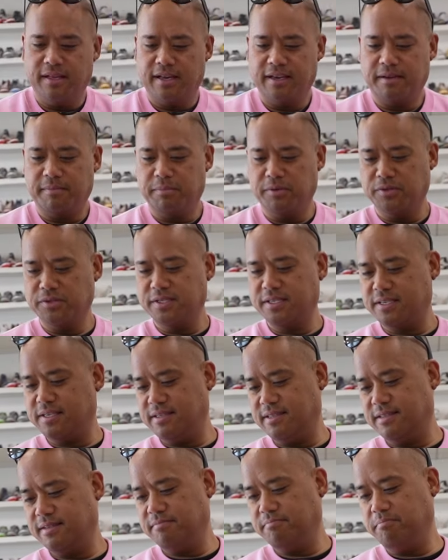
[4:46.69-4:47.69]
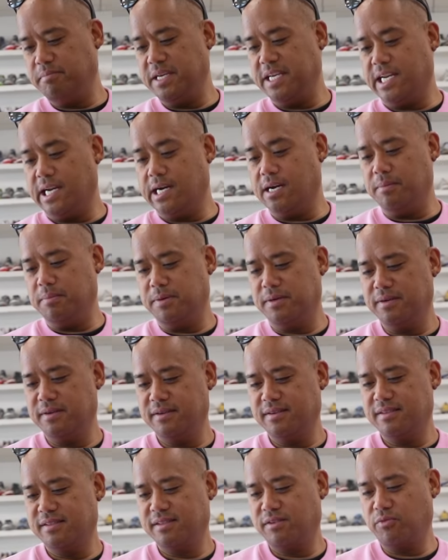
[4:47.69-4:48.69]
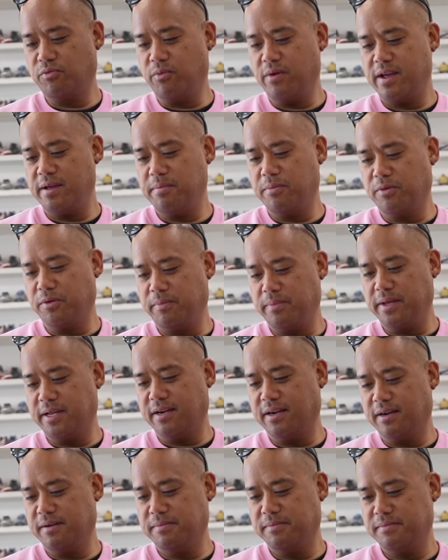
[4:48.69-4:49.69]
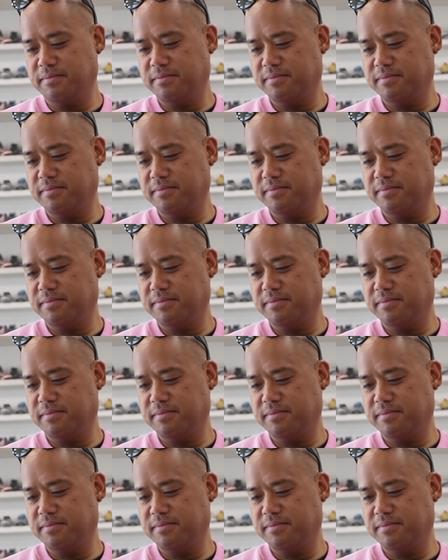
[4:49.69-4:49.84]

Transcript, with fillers: like mostly beat up. They're way more beat up.